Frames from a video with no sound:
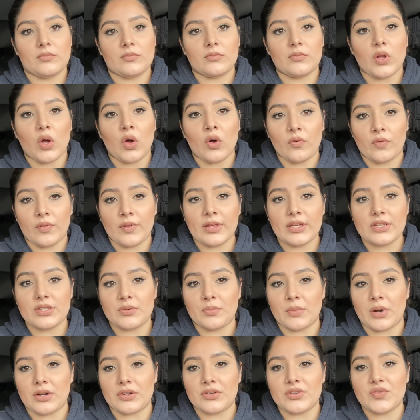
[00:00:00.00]
hopefully
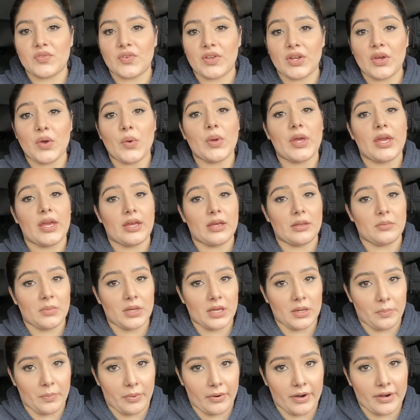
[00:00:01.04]
tomorrow's video he can be
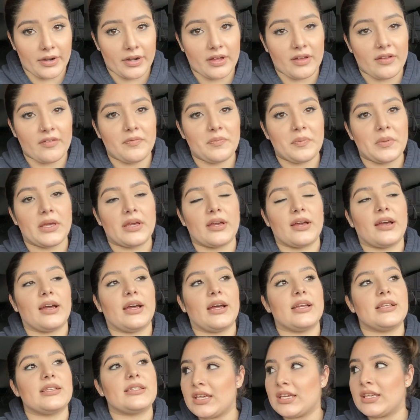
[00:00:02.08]
a part of,
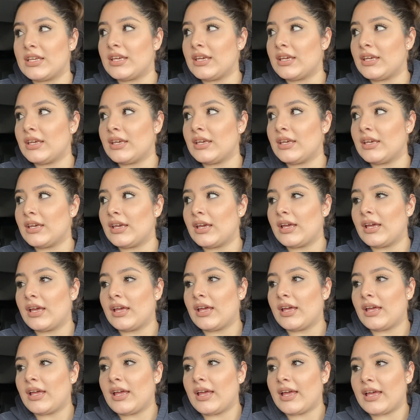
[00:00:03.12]
because he
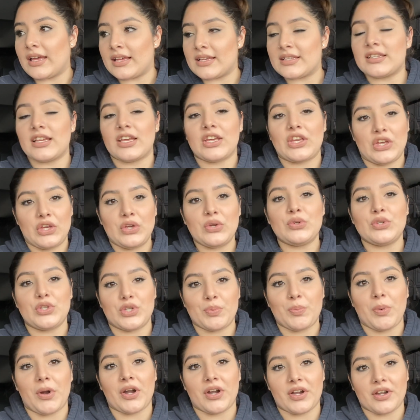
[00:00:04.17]
is a
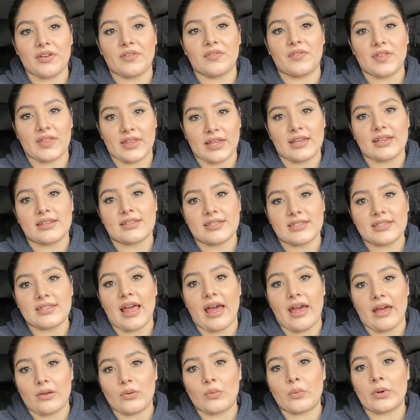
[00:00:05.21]
huge part of this
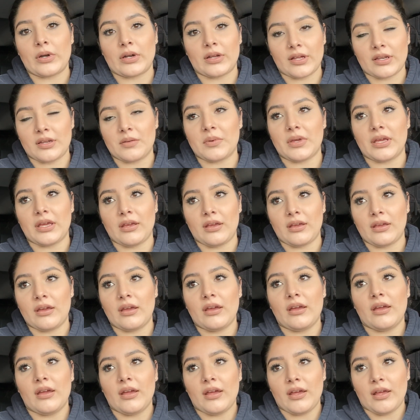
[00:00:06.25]
that we're going to be
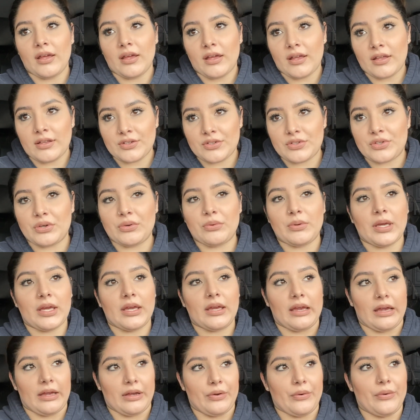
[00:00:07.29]

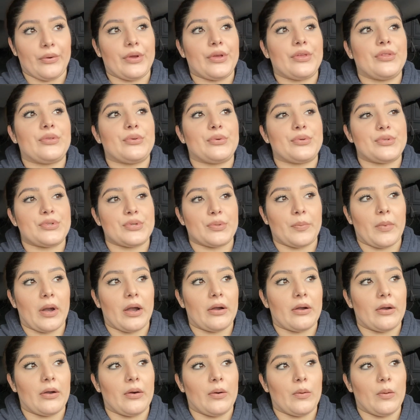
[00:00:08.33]
doing and going through
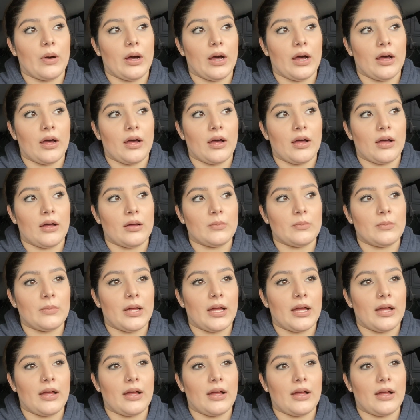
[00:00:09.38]
tomorrow. A